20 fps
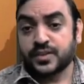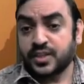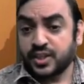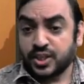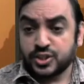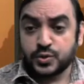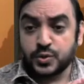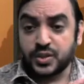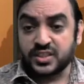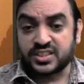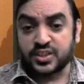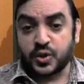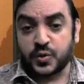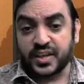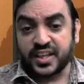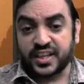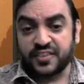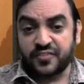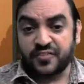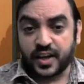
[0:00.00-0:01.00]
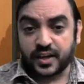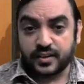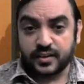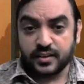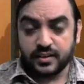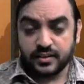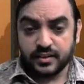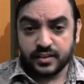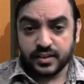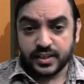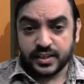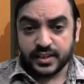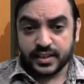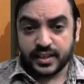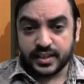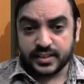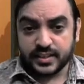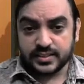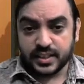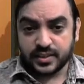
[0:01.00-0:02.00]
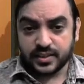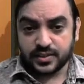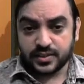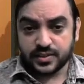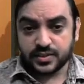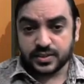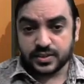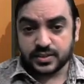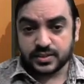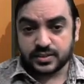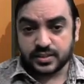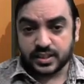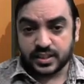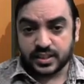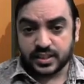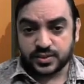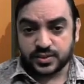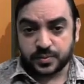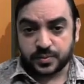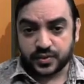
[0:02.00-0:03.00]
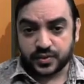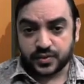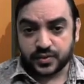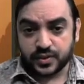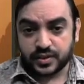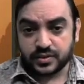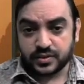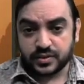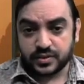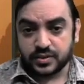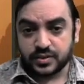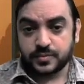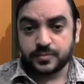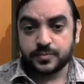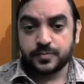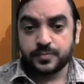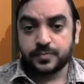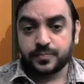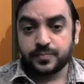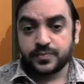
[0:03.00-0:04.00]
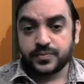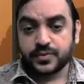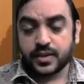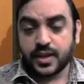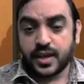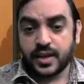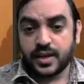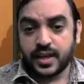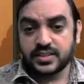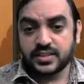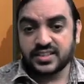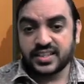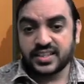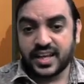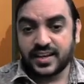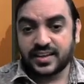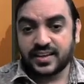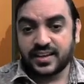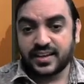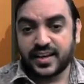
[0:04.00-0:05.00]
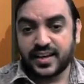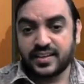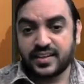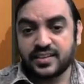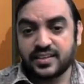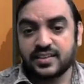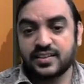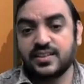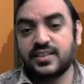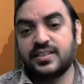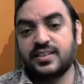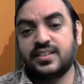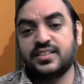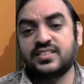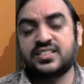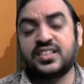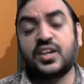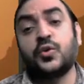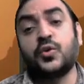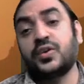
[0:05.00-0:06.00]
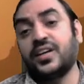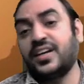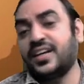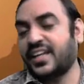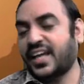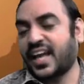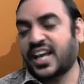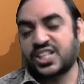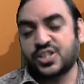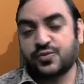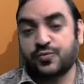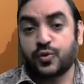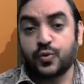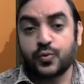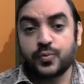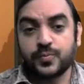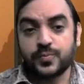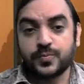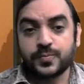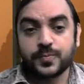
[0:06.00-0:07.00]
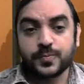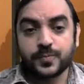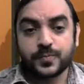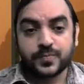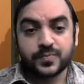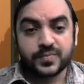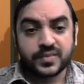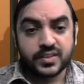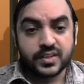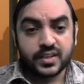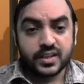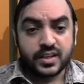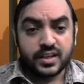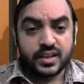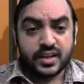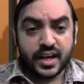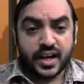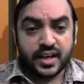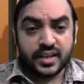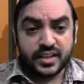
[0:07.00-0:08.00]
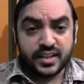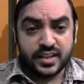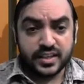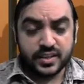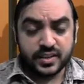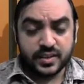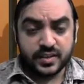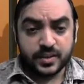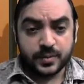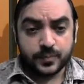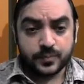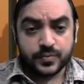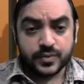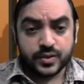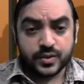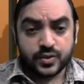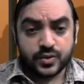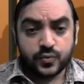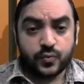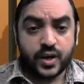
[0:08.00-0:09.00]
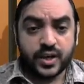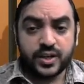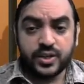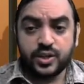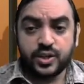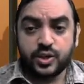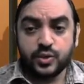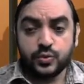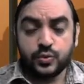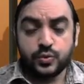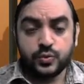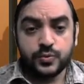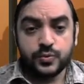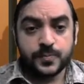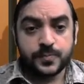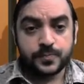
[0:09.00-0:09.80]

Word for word: So discounting factor is at 6%. And let's calculate discounted cash flow. And year 1 to